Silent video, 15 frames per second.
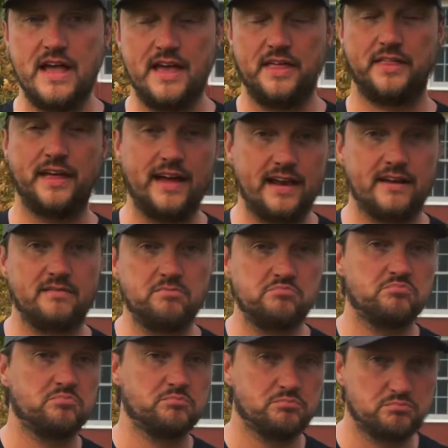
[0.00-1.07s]
then
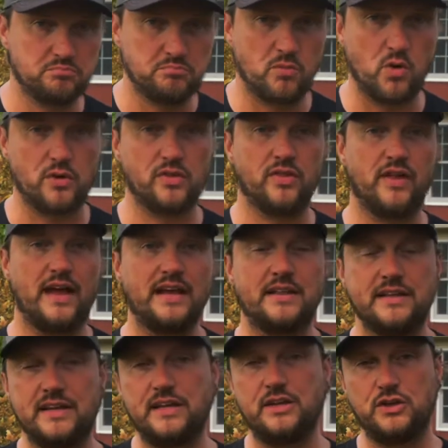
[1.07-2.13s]
more than
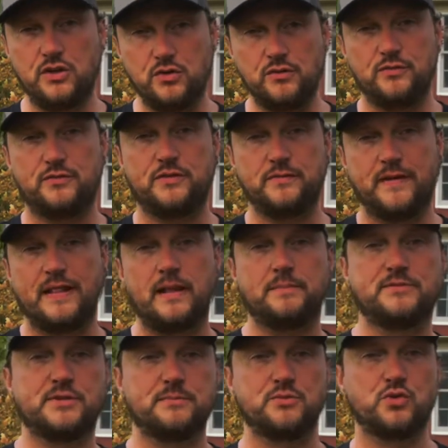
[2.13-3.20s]
likely you've developed
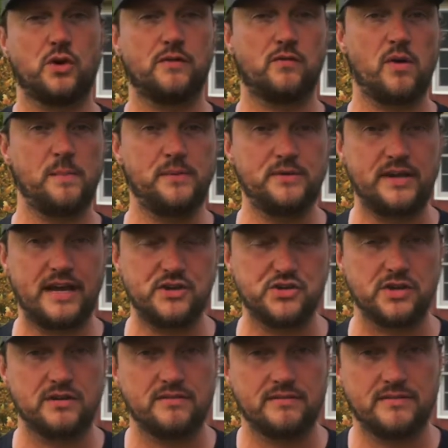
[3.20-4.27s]
some sort of
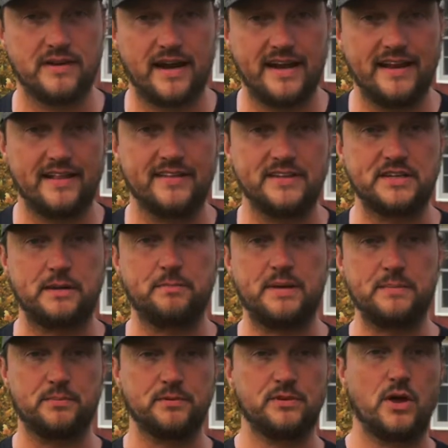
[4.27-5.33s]
reputation, right? At least, and
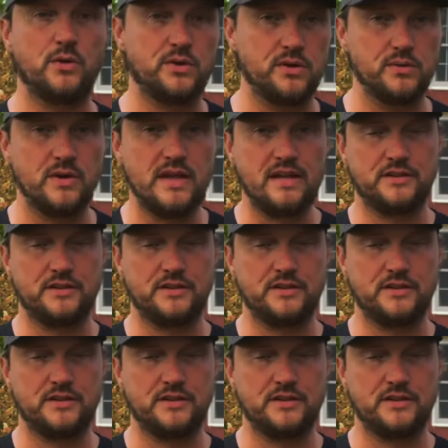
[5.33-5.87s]
people know you.